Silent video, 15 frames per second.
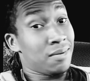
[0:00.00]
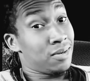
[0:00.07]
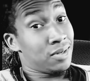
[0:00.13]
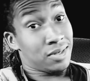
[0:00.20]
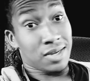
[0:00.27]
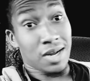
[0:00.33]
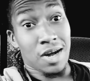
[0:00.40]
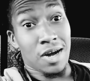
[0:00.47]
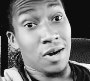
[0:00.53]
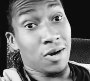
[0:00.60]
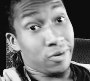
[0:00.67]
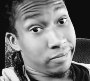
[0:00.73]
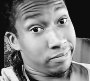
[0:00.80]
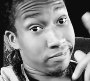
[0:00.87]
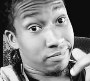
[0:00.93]

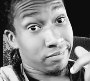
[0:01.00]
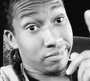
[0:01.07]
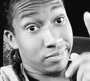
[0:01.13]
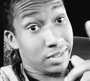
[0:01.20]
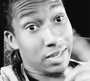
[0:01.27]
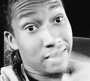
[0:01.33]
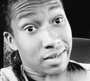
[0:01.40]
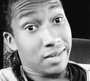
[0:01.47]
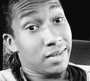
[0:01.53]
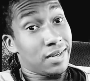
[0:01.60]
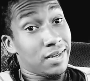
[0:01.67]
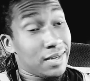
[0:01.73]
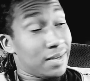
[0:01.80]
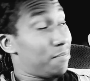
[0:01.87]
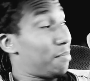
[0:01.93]
So
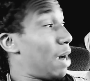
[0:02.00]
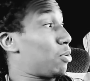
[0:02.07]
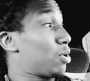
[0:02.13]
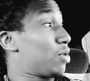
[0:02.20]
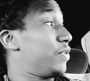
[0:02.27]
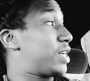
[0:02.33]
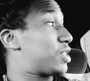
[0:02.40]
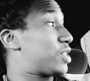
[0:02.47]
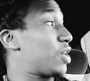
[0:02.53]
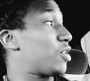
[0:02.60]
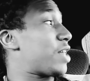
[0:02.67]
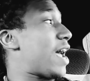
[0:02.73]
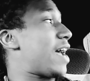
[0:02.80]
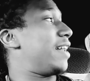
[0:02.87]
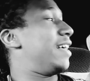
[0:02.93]
might want to reconsider
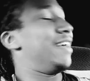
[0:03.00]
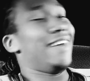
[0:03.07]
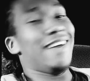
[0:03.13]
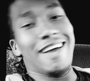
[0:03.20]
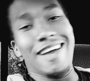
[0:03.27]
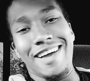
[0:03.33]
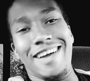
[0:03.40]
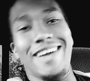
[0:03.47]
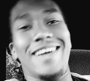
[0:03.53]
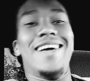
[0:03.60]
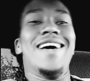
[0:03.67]
that.